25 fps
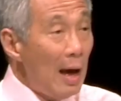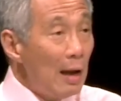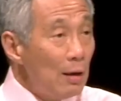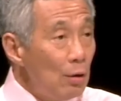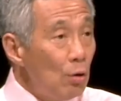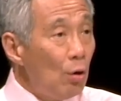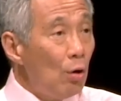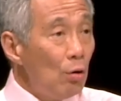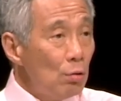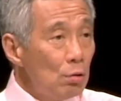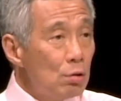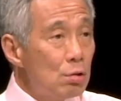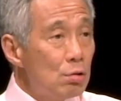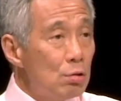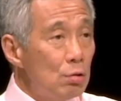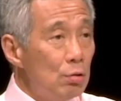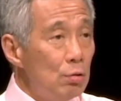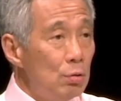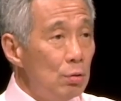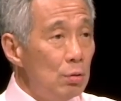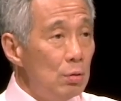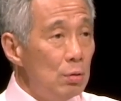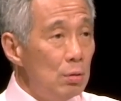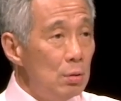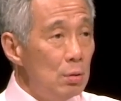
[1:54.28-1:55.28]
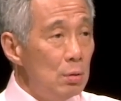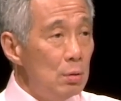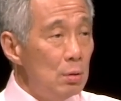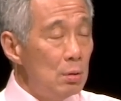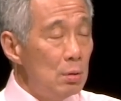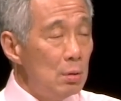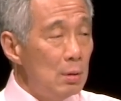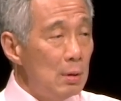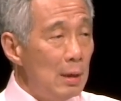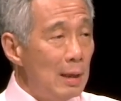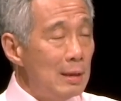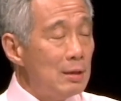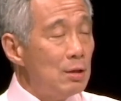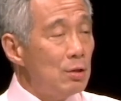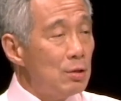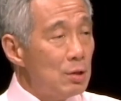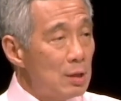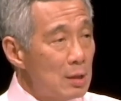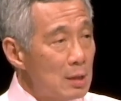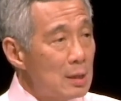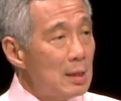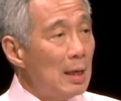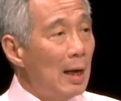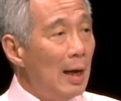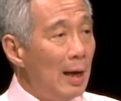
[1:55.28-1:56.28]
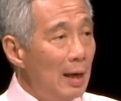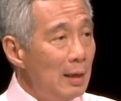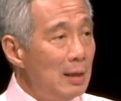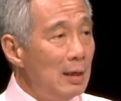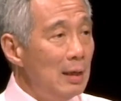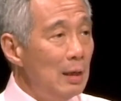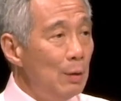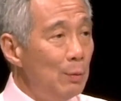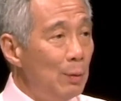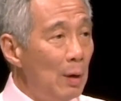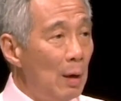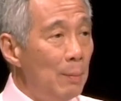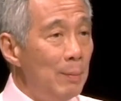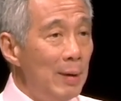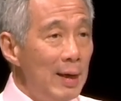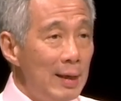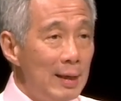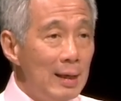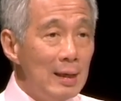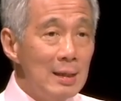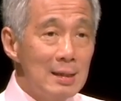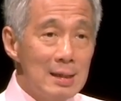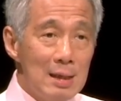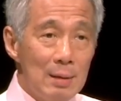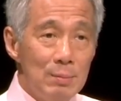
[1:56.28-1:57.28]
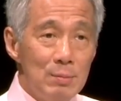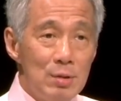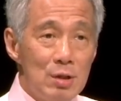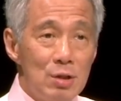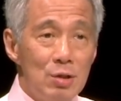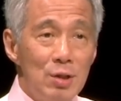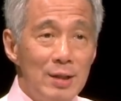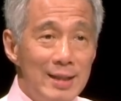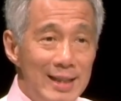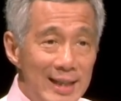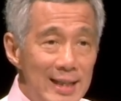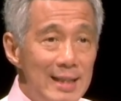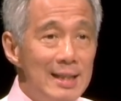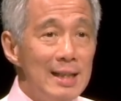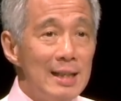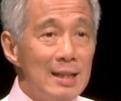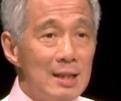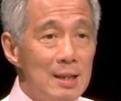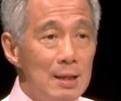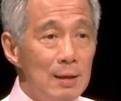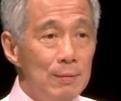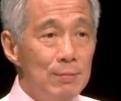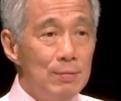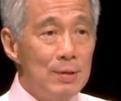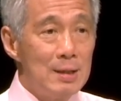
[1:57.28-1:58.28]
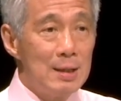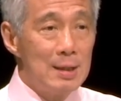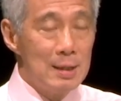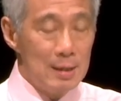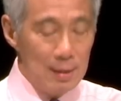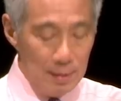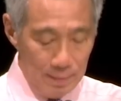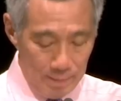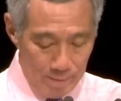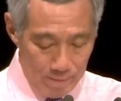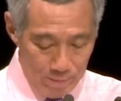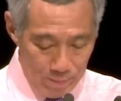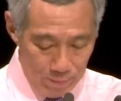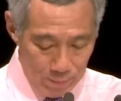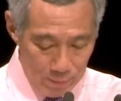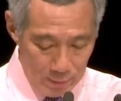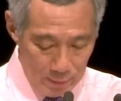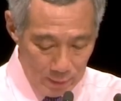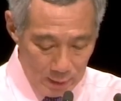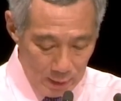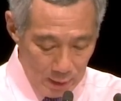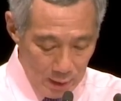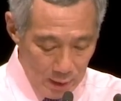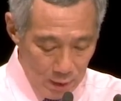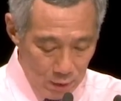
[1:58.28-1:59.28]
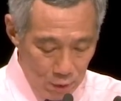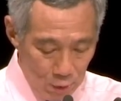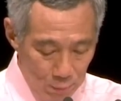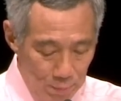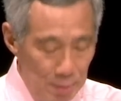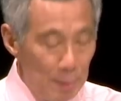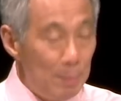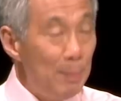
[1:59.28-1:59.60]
And also, as a society, we are making some strategic shifts to